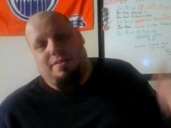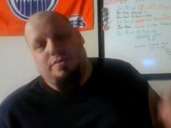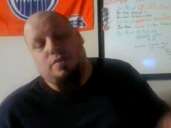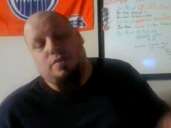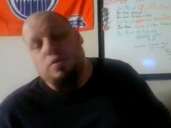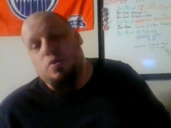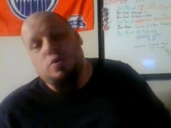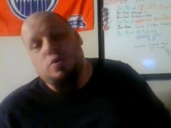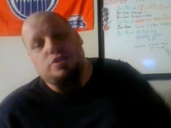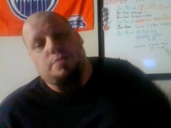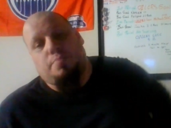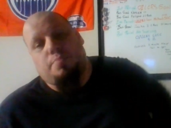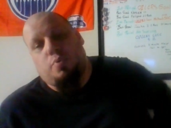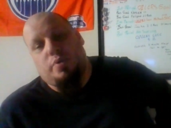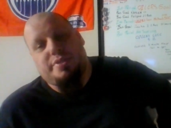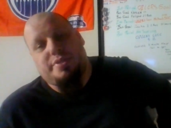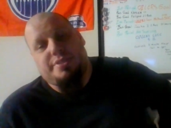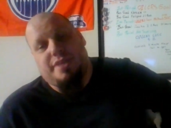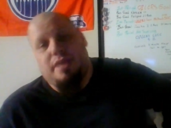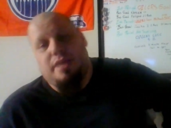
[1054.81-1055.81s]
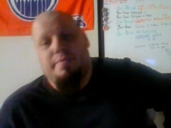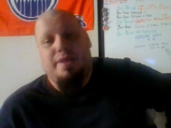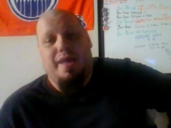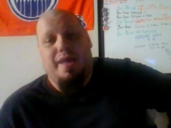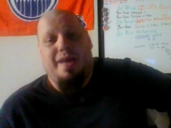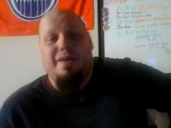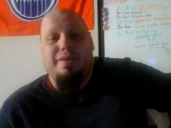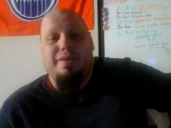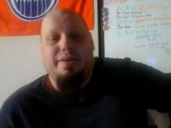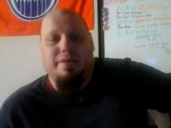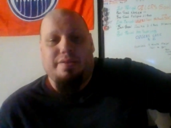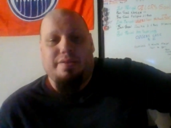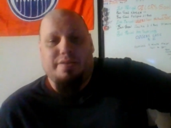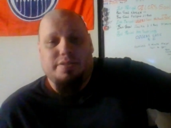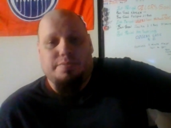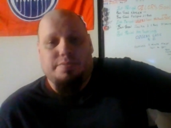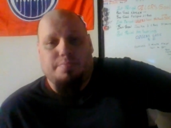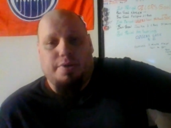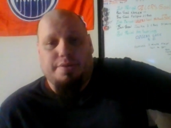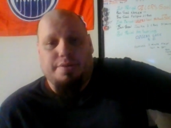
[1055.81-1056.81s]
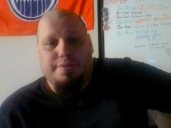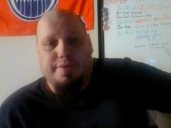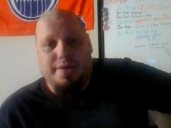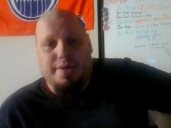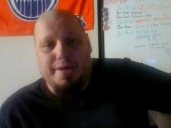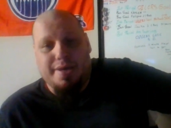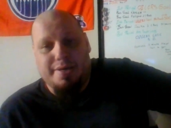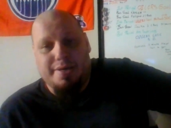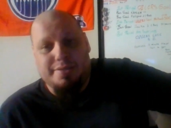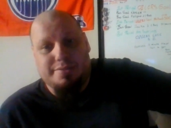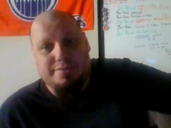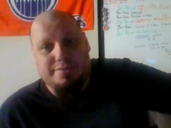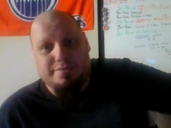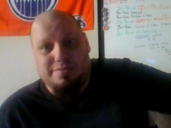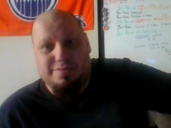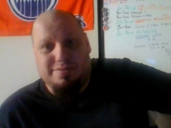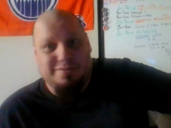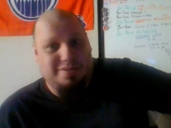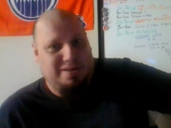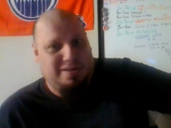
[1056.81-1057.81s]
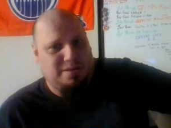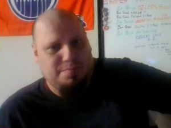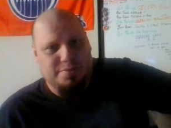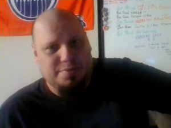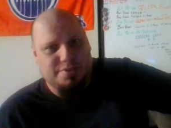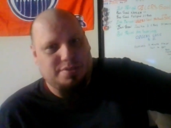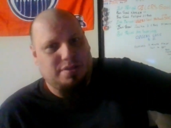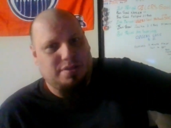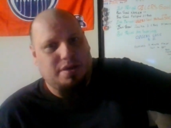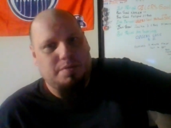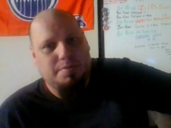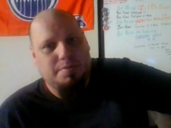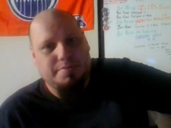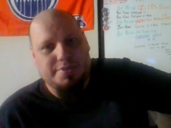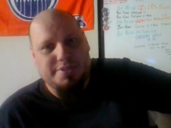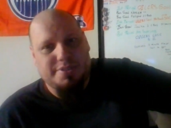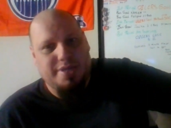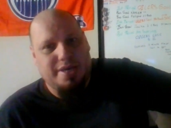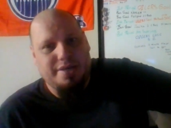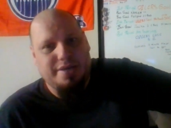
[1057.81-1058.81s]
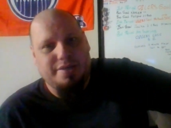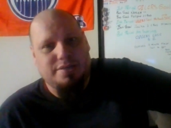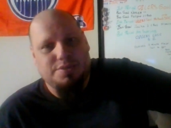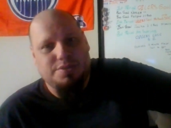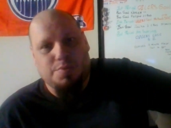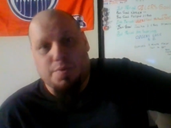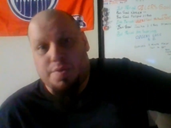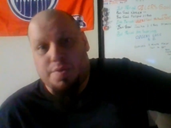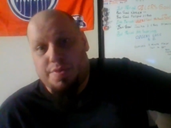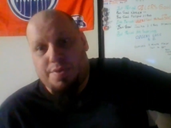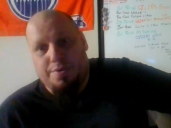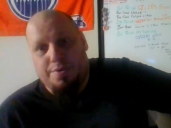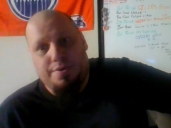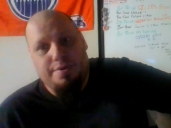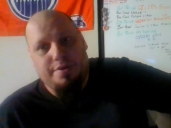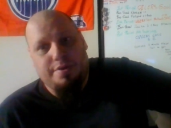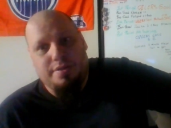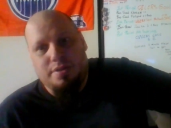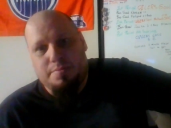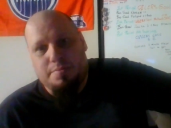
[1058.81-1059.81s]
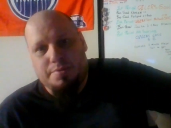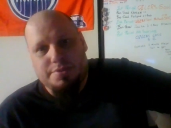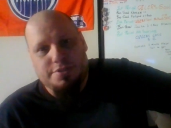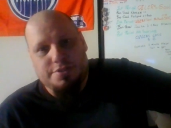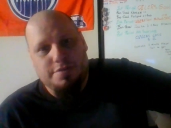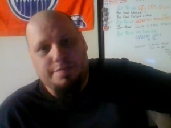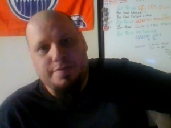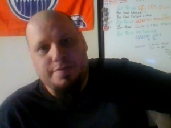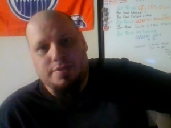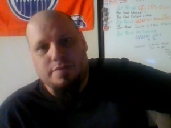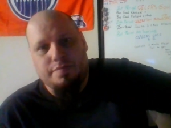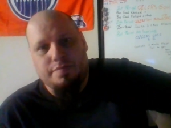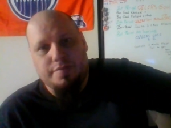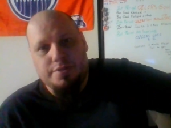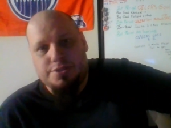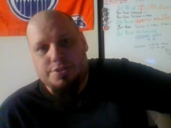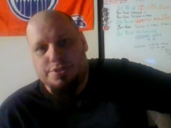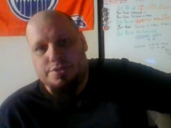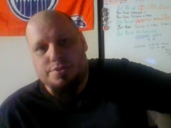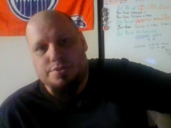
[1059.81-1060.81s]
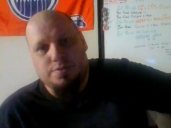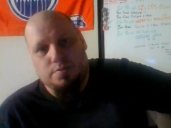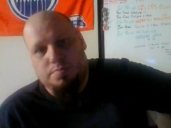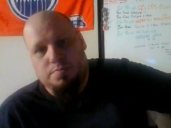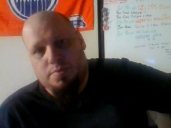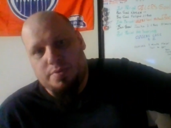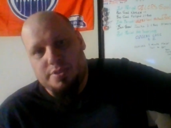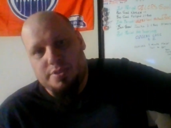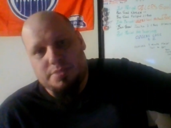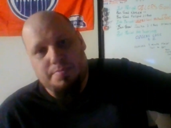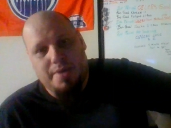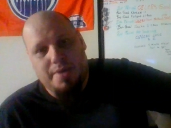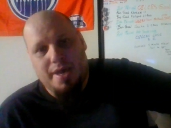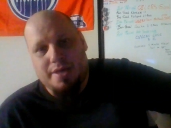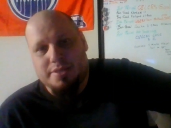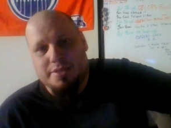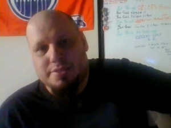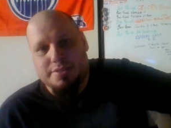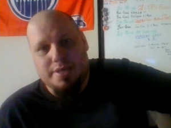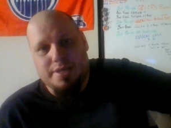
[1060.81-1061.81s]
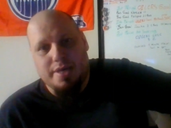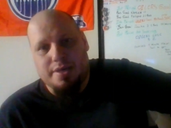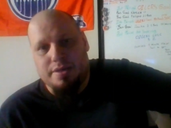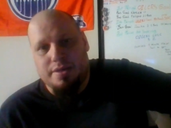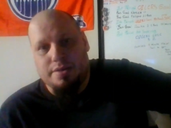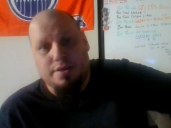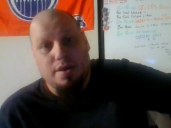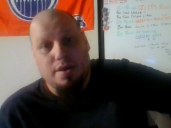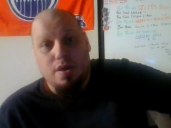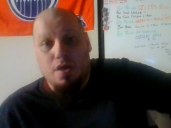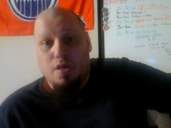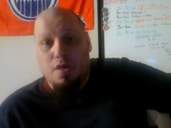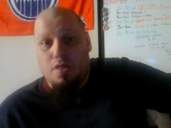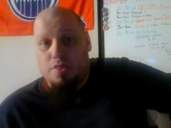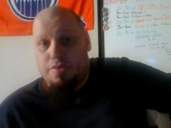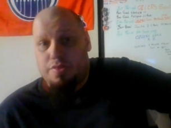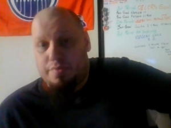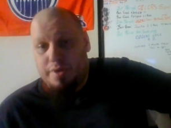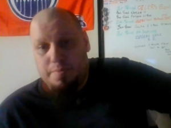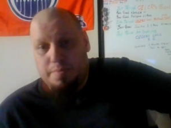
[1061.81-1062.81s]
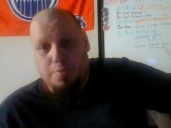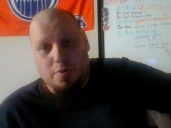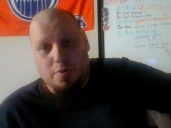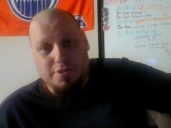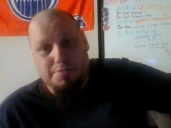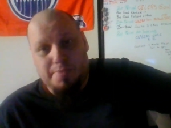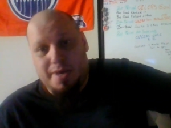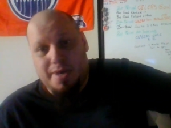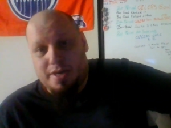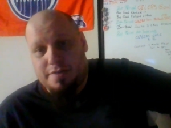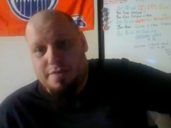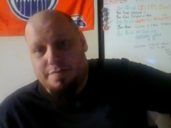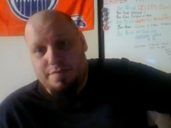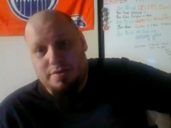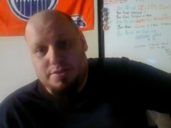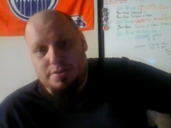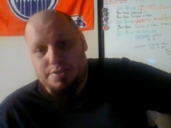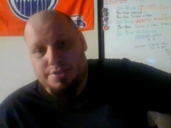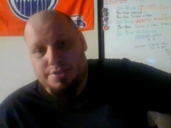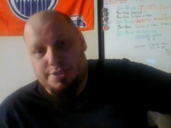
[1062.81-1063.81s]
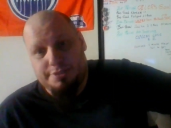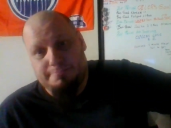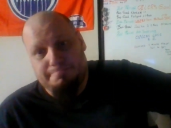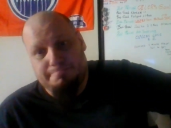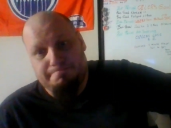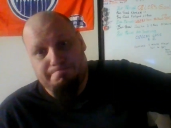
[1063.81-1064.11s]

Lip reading: The loser points came in handy this month, I guess, because it helped us climb up the standings. We're third in the Pacific Division, 2 points back of second, 3 points back of first.